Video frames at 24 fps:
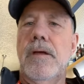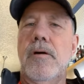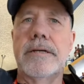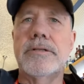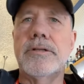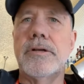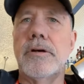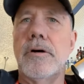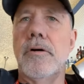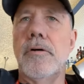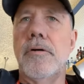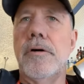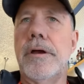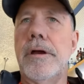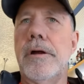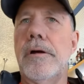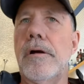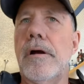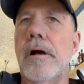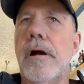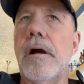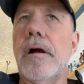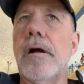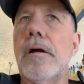So
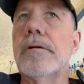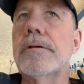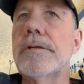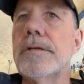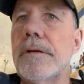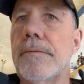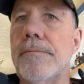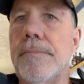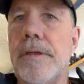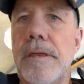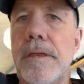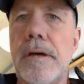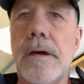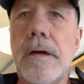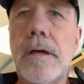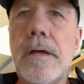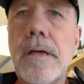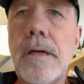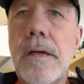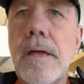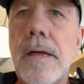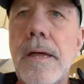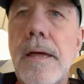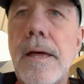here are some of the
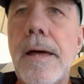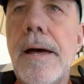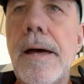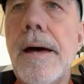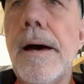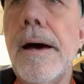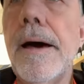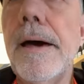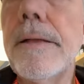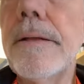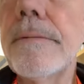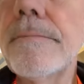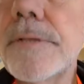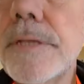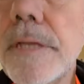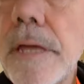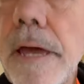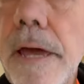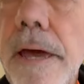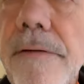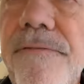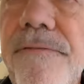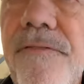items they have